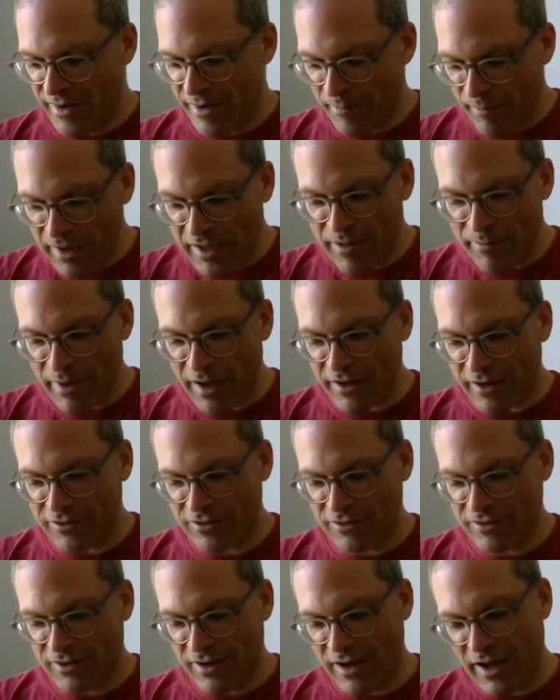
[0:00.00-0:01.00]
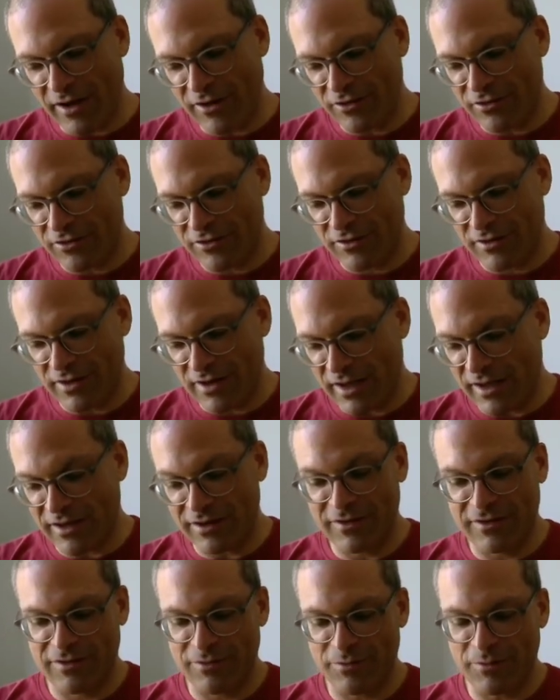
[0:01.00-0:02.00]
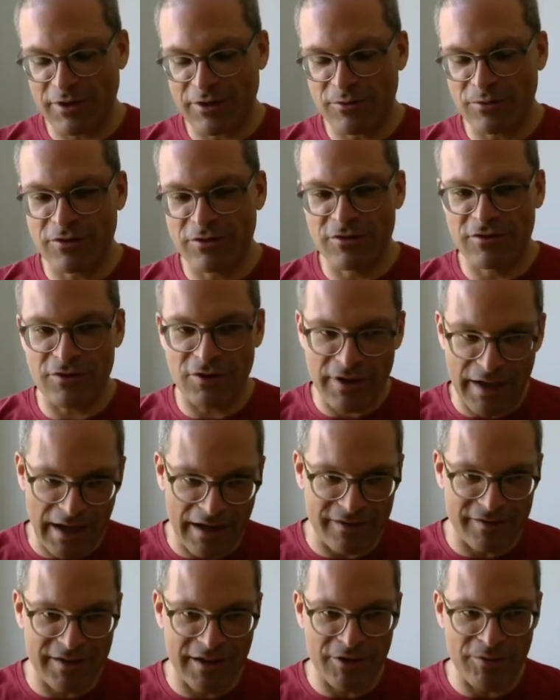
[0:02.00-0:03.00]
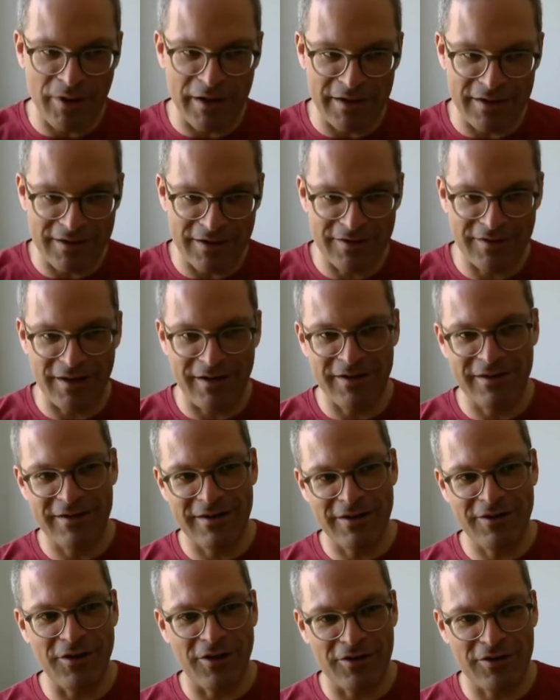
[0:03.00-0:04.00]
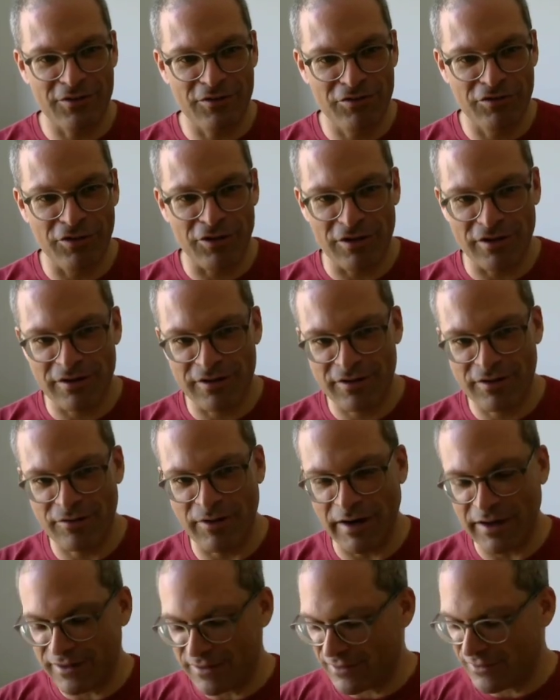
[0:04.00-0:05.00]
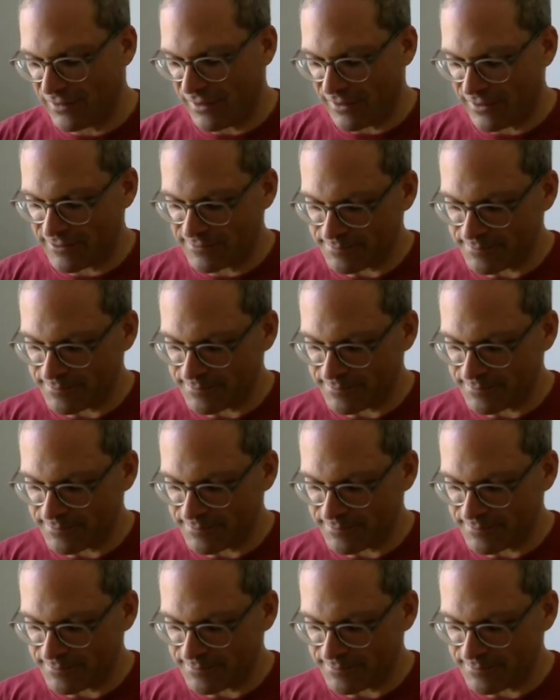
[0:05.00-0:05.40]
mini batch, hence we do stochastic gradient descent and not full gradient descent.